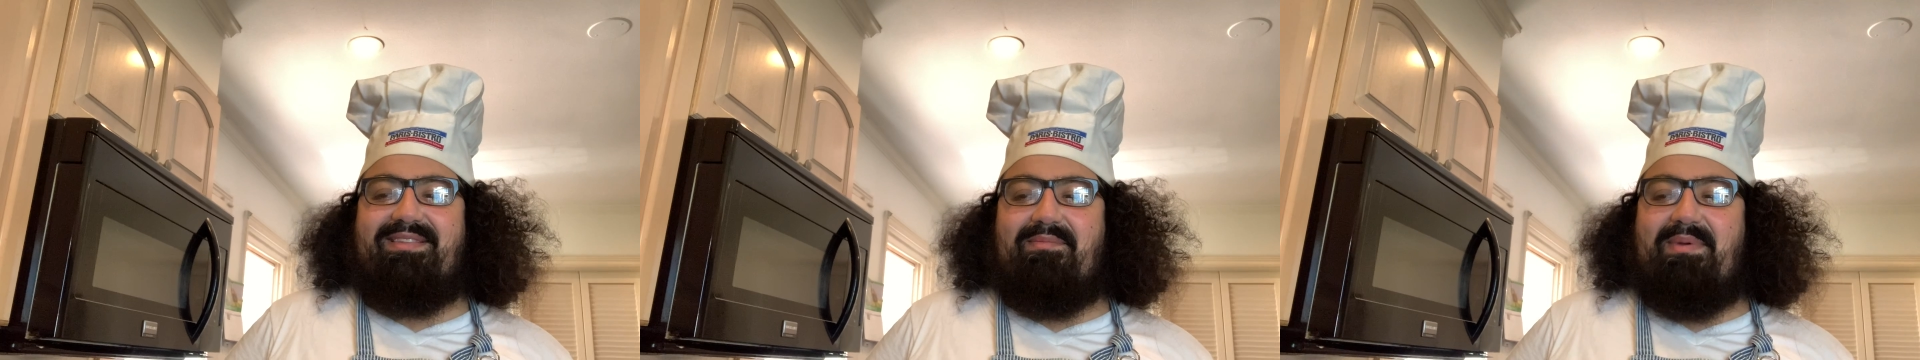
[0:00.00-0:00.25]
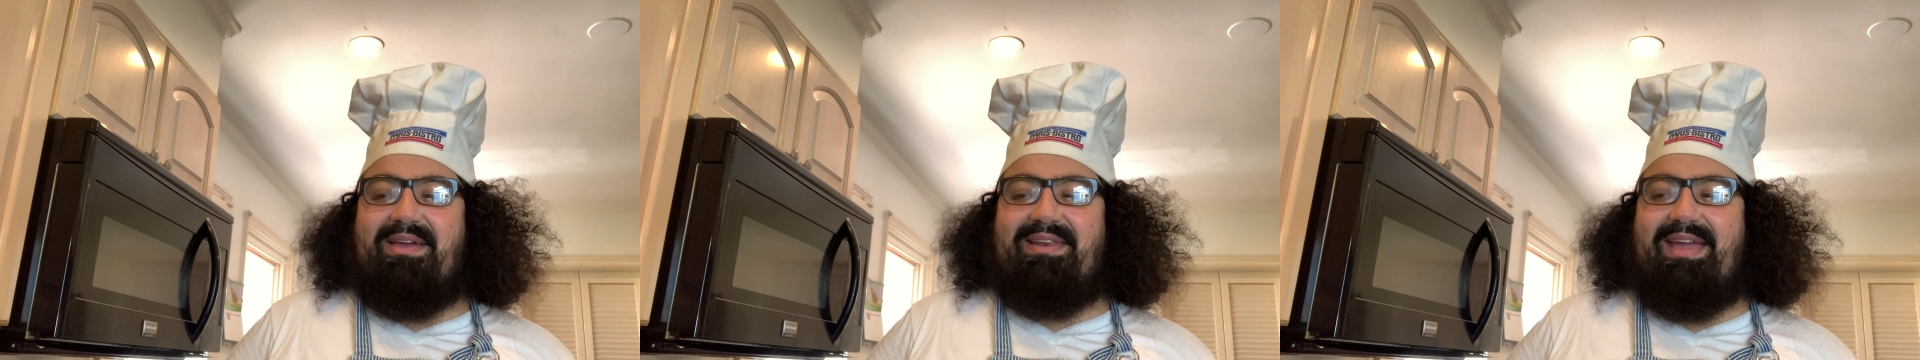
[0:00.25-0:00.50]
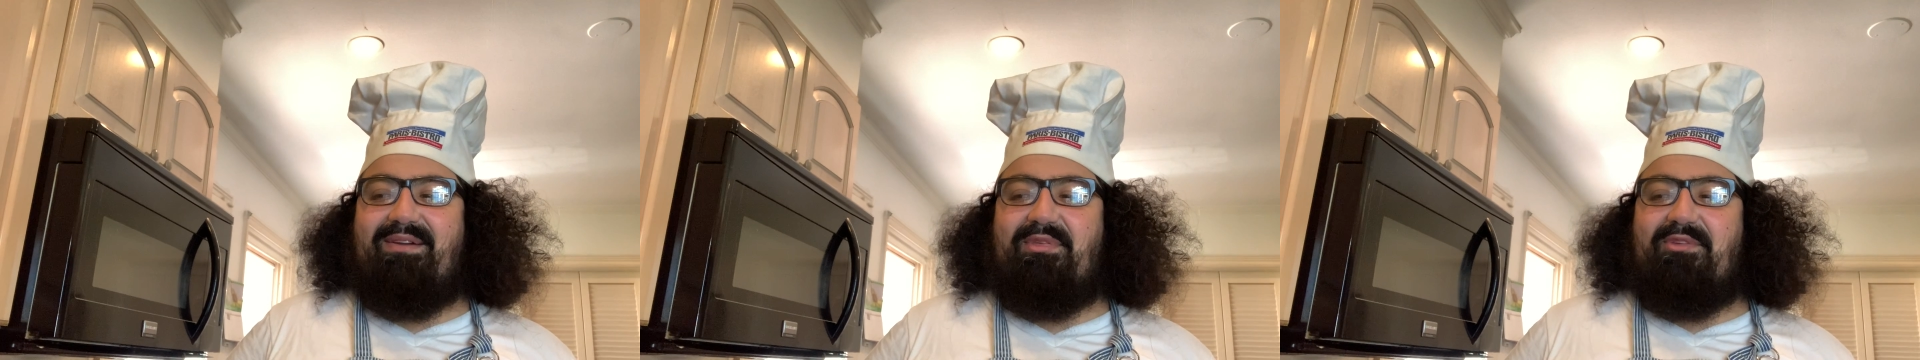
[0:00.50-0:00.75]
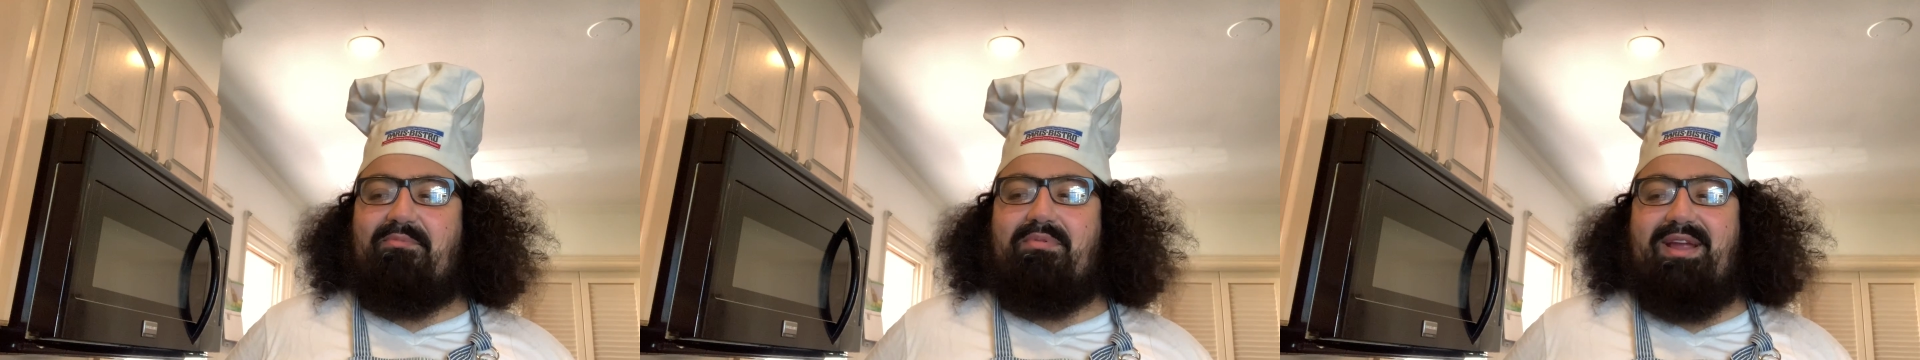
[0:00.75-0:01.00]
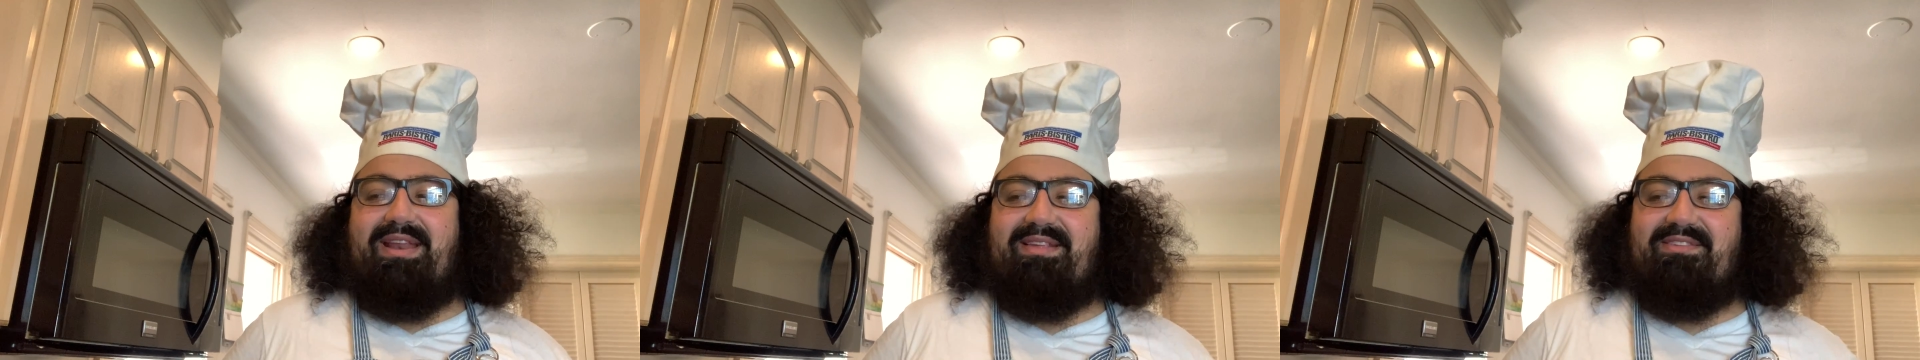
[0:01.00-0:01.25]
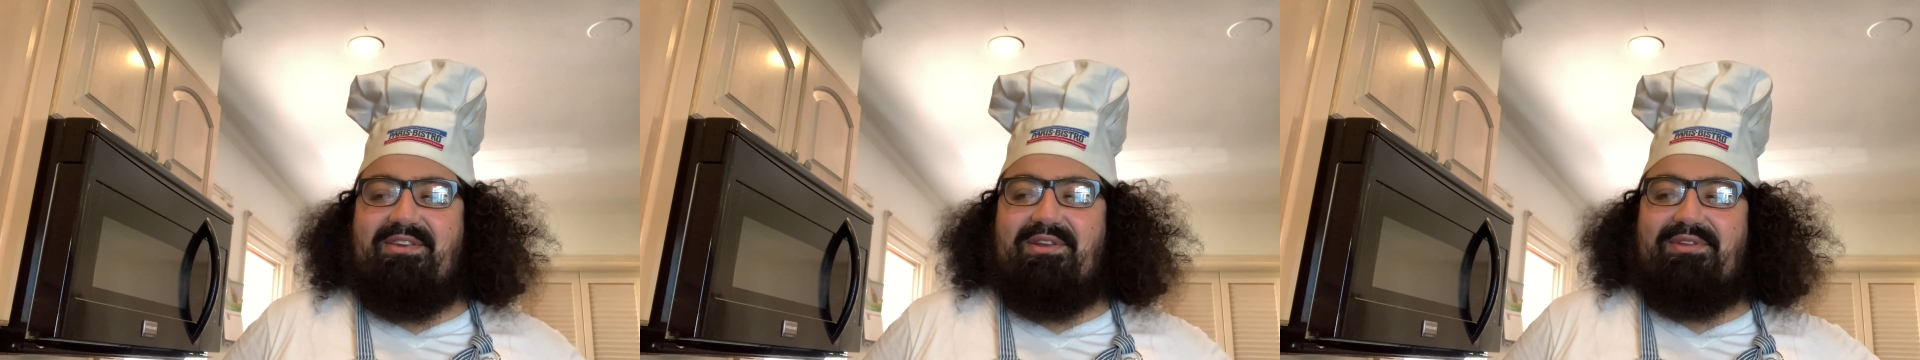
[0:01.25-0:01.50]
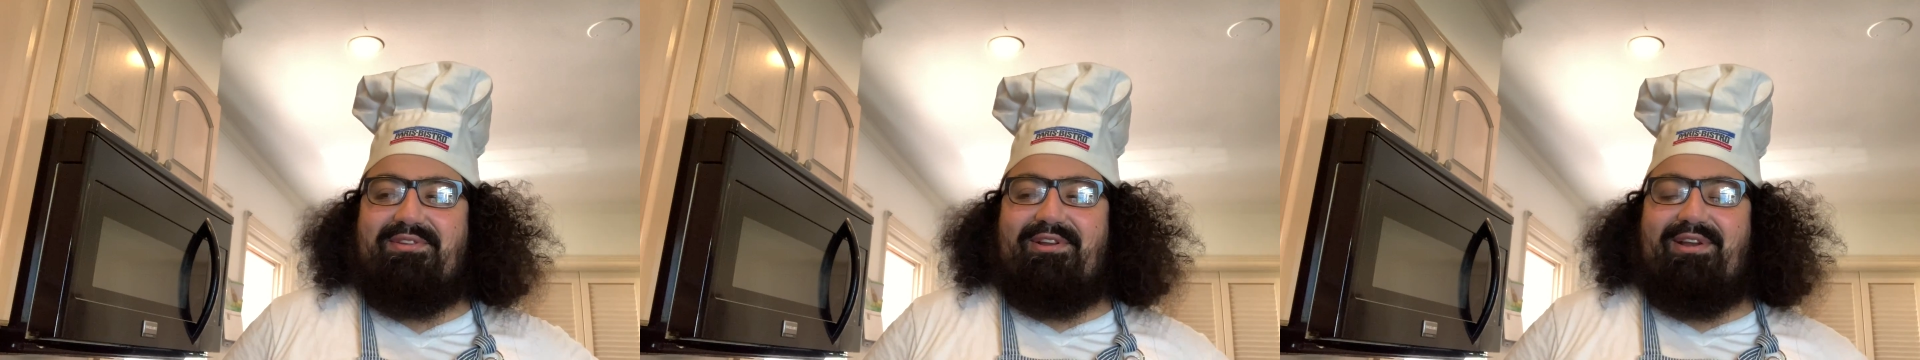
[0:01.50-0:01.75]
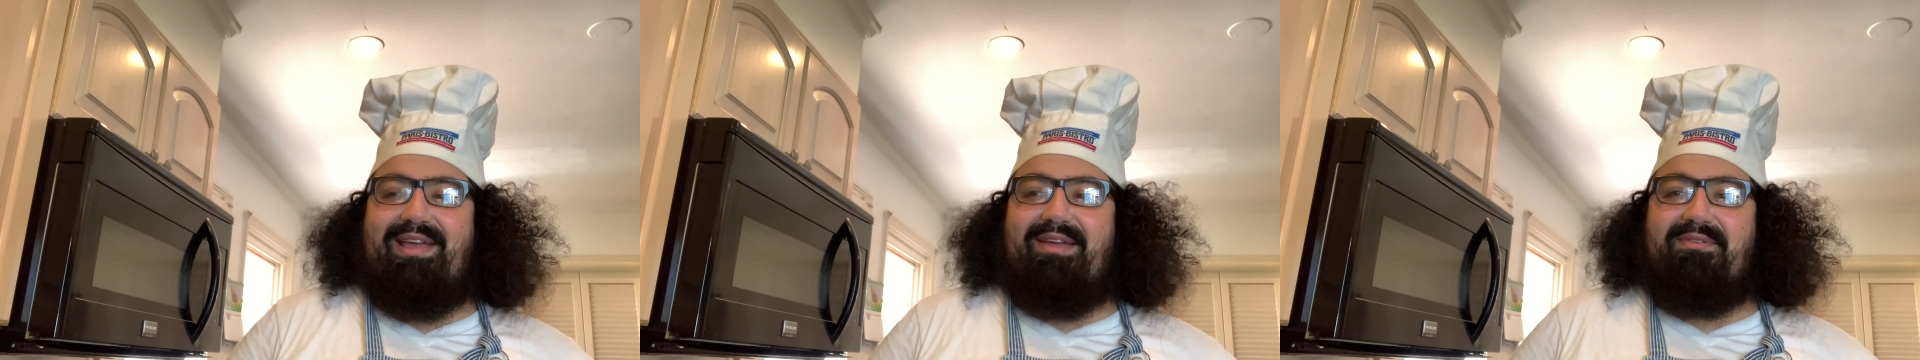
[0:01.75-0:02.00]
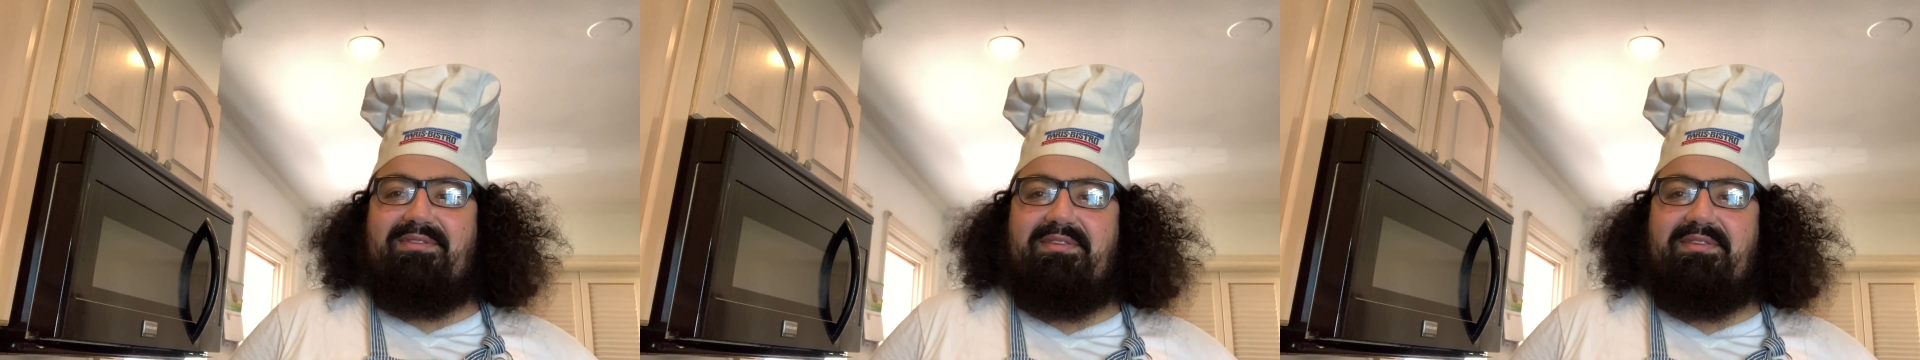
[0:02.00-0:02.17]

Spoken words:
about how this bread is going to turn out.